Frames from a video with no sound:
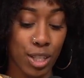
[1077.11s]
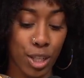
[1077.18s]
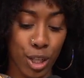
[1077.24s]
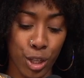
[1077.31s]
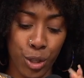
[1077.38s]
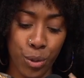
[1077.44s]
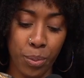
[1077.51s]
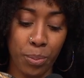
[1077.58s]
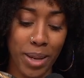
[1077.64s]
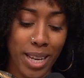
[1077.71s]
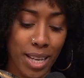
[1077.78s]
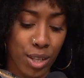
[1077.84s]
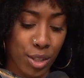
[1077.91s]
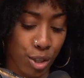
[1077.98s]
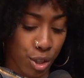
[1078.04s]
Did you
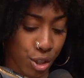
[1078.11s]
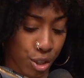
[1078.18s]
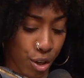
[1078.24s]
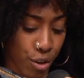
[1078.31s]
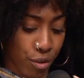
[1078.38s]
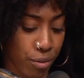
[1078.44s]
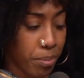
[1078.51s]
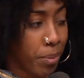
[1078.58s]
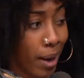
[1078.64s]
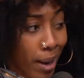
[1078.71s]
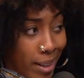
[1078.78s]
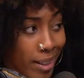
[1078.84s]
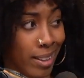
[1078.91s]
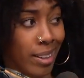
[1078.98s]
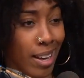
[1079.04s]
mean to serve
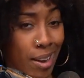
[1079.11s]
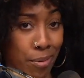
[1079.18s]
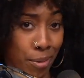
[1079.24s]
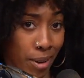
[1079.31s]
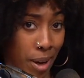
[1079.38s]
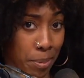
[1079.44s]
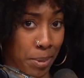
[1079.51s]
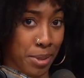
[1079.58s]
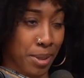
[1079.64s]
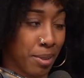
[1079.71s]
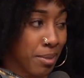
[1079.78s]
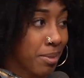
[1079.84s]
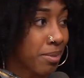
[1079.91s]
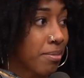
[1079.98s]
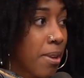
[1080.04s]
body every
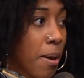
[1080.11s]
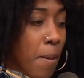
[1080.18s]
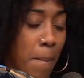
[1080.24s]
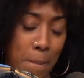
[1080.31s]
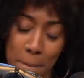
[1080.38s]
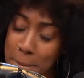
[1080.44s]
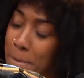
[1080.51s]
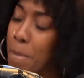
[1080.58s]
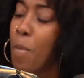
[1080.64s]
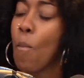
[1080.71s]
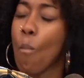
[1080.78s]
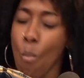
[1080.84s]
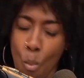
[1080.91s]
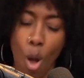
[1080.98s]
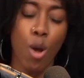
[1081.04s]
episode? Whew.
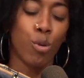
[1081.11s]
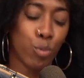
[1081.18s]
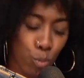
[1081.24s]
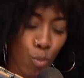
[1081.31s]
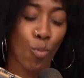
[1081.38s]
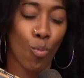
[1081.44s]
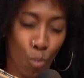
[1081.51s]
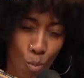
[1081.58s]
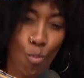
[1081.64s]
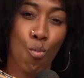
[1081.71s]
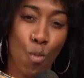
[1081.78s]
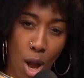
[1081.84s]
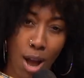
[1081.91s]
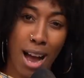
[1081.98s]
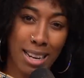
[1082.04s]
Talk
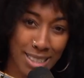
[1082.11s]
about it.